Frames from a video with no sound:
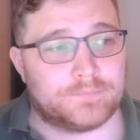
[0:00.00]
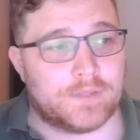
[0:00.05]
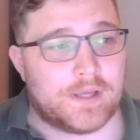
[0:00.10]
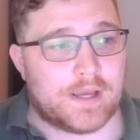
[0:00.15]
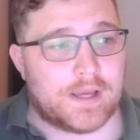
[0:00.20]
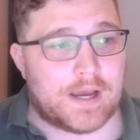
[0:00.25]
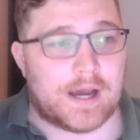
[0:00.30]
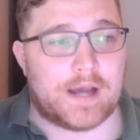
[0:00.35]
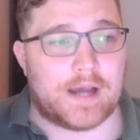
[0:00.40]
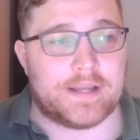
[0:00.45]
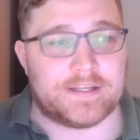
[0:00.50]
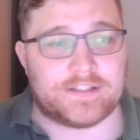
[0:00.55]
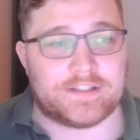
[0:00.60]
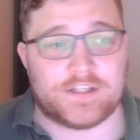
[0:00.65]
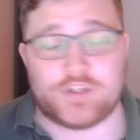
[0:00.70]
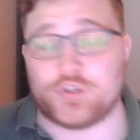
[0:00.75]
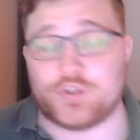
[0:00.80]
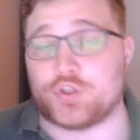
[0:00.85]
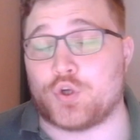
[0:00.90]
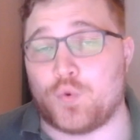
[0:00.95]
It
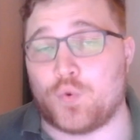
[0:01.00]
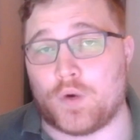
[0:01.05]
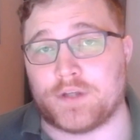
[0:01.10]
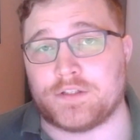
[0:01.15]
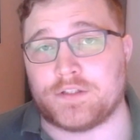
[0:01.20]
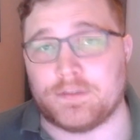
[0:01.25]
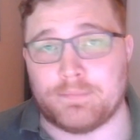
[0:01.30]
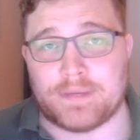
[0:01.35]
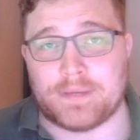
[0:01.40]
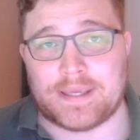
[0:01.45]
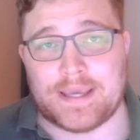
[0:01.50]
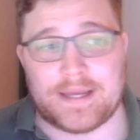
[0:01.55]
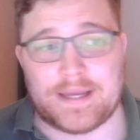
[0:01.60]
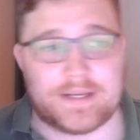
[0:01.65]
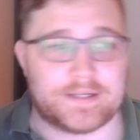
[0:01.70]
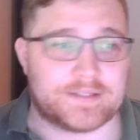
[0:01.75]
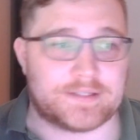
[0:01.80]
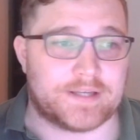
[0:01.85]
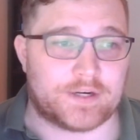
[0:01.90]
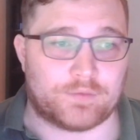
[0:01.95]
teaches quantum
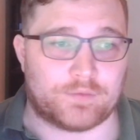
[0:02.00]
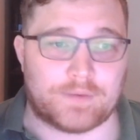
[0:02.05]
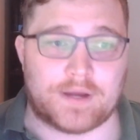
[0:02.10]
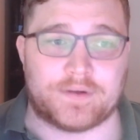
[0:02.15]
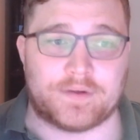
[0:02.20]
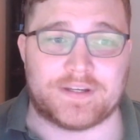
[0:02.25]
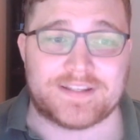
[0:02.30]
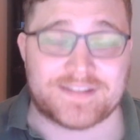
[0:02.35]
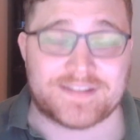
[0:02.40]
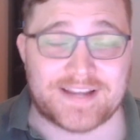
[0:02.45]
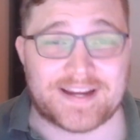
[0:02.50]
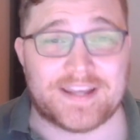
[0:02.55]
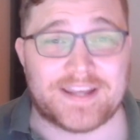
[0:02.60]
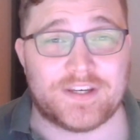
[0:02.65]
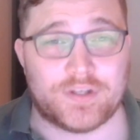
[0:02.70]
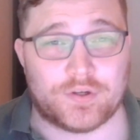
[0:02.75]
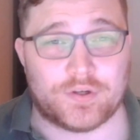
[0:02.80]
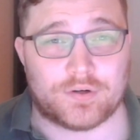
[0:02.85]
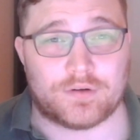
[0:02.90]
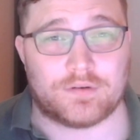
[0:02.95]
mechanics at around a second
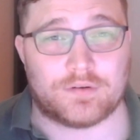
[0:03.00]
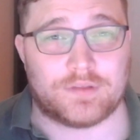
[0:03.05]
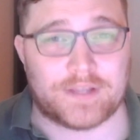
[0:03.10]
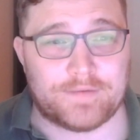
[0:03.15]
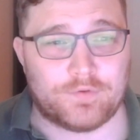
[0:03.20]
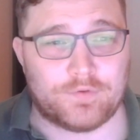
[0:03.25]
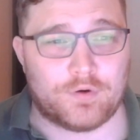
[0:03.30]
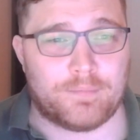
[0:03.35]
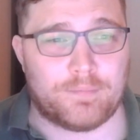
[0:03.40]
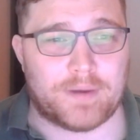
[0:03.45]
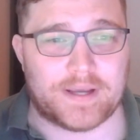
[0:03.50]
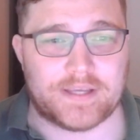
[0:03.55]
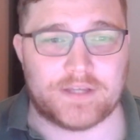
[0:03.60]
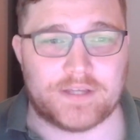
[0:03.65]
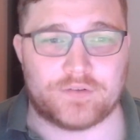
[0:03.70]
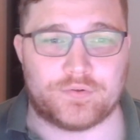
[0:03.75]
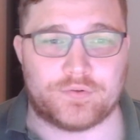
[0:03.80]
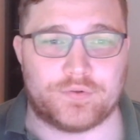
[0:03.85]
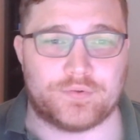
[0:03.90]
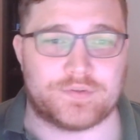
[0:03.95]
year level by
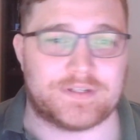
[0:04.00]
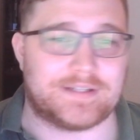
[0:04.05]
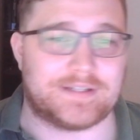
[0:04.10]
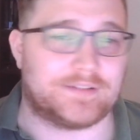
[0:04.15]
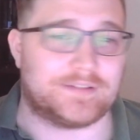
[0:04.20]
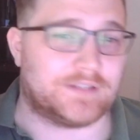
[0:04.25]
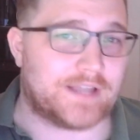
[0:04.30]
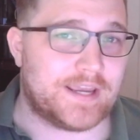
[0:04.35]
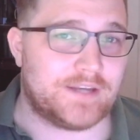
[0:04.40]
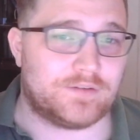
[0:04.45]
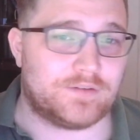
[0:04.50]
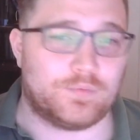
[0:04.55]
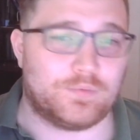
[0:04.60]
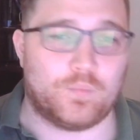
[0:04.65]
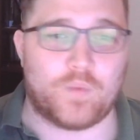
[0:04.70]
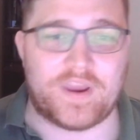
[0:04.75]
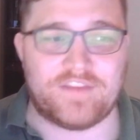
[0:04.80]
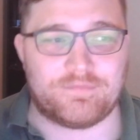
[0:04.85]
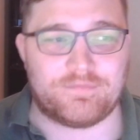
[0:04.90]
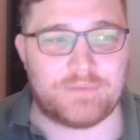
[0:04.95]
introducing light,
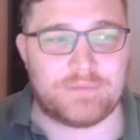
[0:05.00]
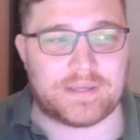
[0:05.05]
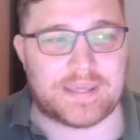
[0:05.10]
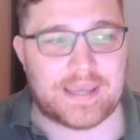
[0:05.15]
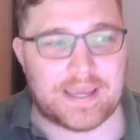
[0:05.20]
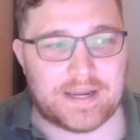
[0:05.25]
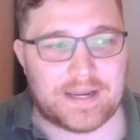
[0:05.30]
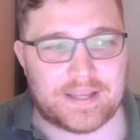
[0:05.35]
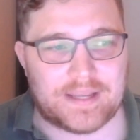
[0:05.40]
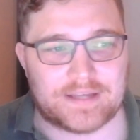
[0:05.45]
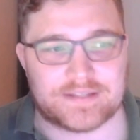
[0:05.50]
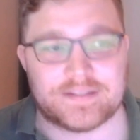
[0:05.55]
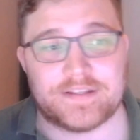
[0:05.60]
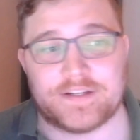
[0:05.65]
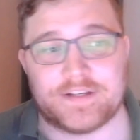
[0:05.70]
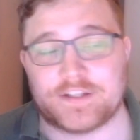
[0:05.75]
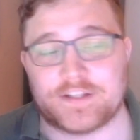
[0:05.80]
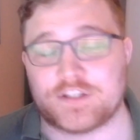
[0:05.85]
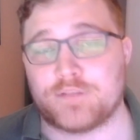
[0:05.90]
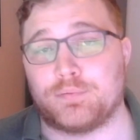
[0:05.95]
wave mechanics, and then
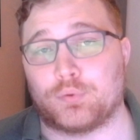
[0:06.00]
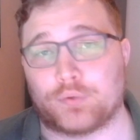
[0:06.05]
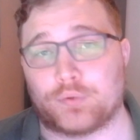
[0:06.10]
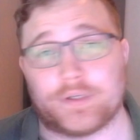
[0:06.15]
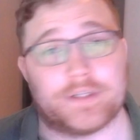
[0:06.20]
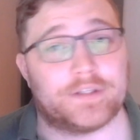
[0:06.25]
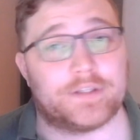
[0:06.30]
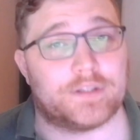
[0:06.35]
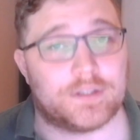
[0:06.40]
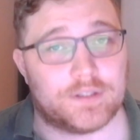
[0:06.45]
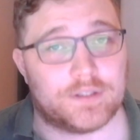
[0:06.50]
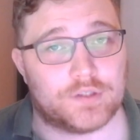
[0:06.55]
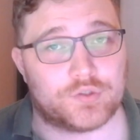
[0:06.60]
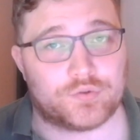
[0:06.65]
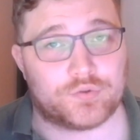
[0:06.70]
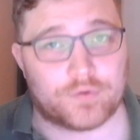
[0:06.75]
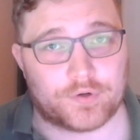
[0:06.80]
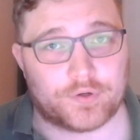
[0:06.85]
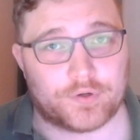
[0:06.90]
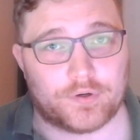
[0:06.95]
exploring the
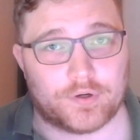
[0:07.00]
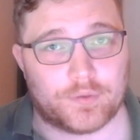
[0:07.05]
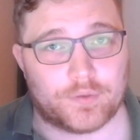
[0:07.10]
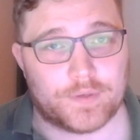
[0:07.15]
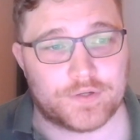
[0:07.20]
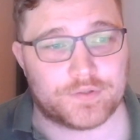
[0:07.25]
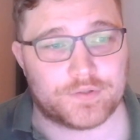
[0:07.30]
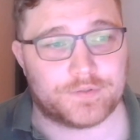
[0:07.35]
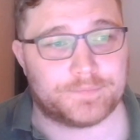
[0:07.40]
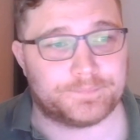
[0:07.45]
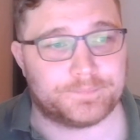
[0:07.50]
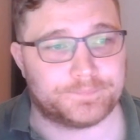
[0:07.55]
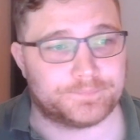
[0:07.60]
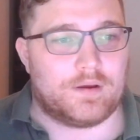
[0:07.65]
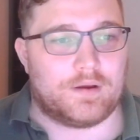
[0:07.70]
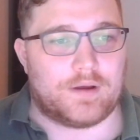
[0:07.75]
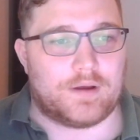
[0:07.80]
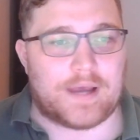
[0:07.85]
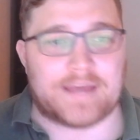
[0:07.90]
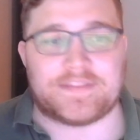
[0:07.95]
Schrödinger equation.
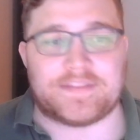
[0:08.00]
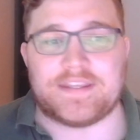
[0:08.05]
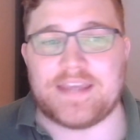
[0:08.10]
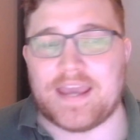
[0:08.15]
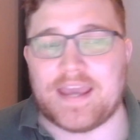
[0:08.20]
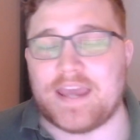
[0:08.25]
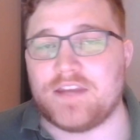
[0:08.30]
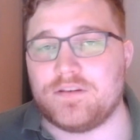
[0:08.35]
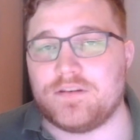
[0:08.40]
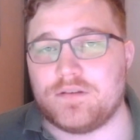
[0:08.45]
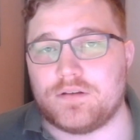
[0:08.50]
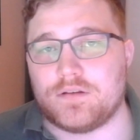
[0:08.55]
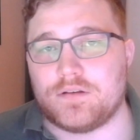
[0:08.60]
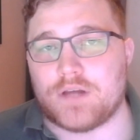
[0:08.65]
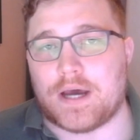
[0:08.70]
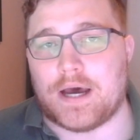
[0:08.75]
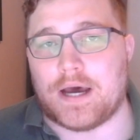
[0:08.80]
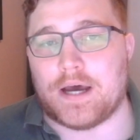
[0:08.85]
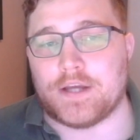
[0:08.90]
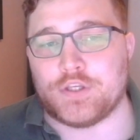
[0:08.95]
At the end,
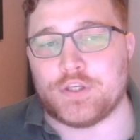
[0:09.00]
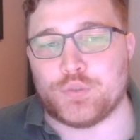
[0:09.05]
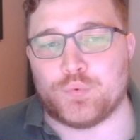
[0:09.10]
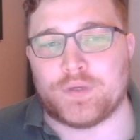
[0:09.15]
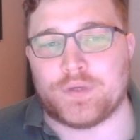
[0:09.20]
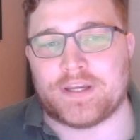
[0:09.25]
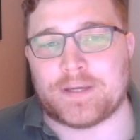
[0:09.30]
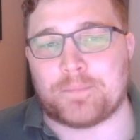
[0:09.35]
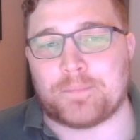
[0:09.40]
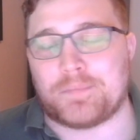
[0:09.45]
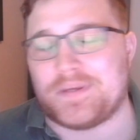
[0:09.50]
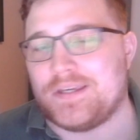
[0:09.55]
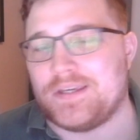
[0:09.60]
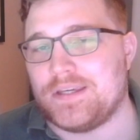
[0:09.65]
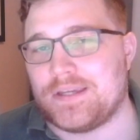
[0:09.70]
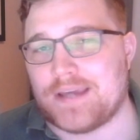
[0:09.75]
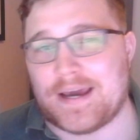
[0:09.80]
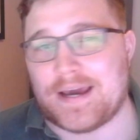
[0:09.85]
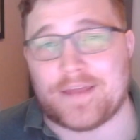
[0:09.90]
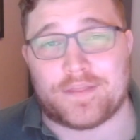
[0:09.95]
you will get a
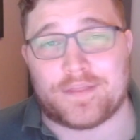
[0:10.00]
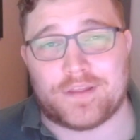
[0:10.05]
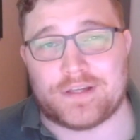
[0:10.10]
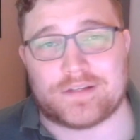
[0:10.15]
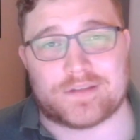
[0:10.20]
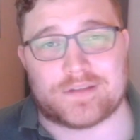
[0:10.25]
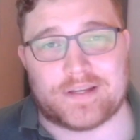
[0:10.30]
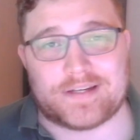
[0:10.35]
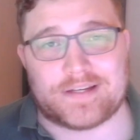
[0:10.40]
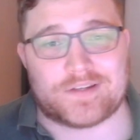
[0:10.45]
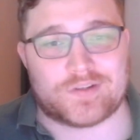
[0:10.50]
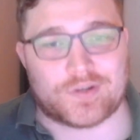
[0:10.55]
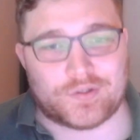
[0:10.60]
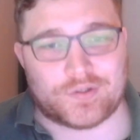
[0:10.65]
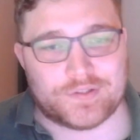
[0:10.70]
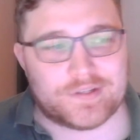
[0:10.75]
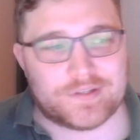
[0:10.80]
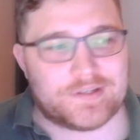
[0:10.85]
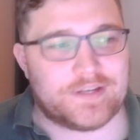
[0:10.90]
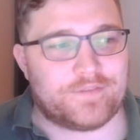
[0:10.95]
peek at things like
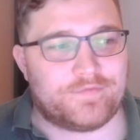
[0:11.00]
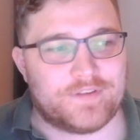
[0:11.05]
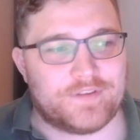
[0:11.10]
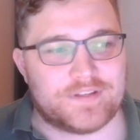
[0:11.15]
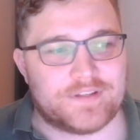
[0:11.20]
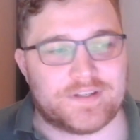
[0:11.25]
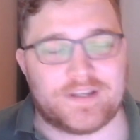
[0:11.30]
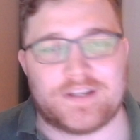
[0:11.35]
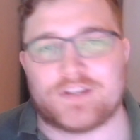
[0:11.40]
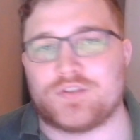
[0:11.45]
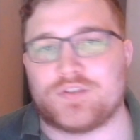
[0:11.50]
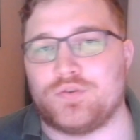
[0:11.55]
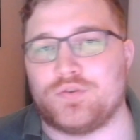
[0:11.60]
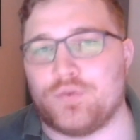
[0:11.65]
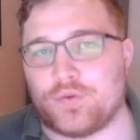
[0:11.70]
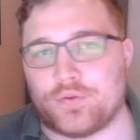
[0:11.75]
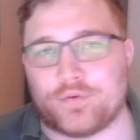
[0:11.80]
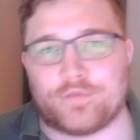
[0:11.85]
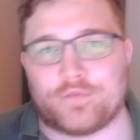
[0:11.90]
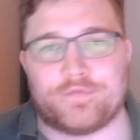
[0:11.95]
solid-state physics,
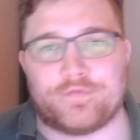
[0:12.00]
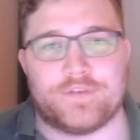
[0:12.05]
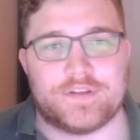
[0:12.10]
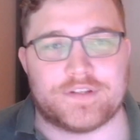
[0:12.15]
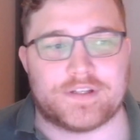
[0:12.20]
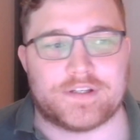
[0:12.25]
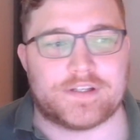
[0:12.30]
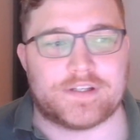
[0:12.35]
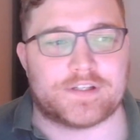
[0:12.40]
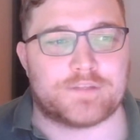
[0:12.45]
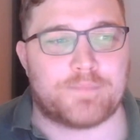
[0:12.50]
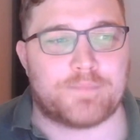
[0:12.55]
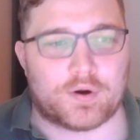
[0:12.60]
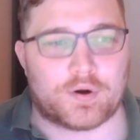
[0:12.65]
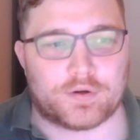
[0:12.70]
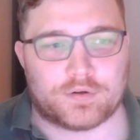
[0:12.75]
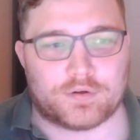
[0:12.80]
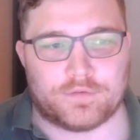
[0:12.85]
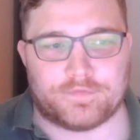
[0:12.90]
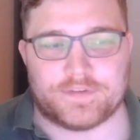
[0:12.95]
nuclear physics,
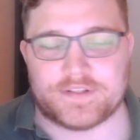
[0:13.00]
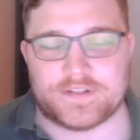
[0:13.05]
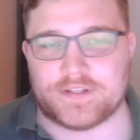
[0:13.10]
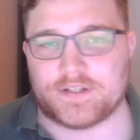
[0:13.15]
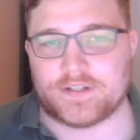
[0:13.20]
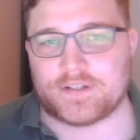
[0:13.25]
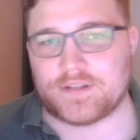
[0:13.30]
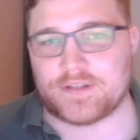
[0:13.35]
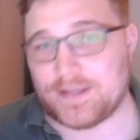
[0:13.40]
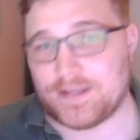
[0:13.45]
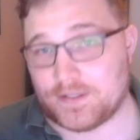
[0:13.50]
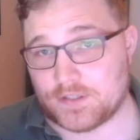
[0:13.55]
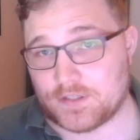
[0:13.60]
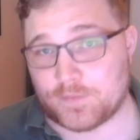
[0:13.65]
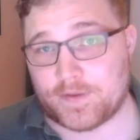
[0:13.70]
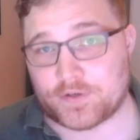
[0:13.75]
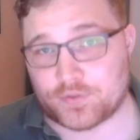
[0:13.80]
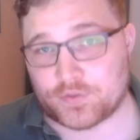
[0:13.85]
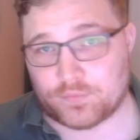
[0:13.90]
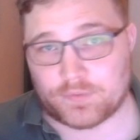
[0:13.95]
particle physics, and
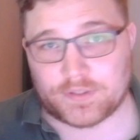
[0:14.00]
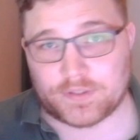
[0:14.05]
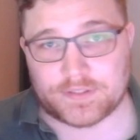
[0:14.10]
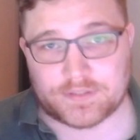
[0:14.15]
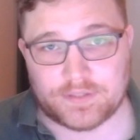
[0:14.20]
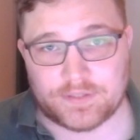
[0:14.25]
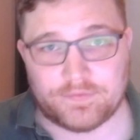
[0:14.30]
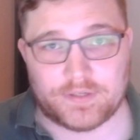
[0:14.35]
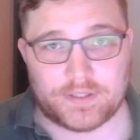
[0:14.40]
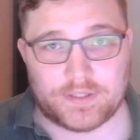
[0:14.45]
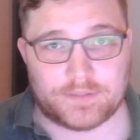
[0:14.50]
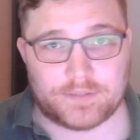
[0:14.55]
special relativity,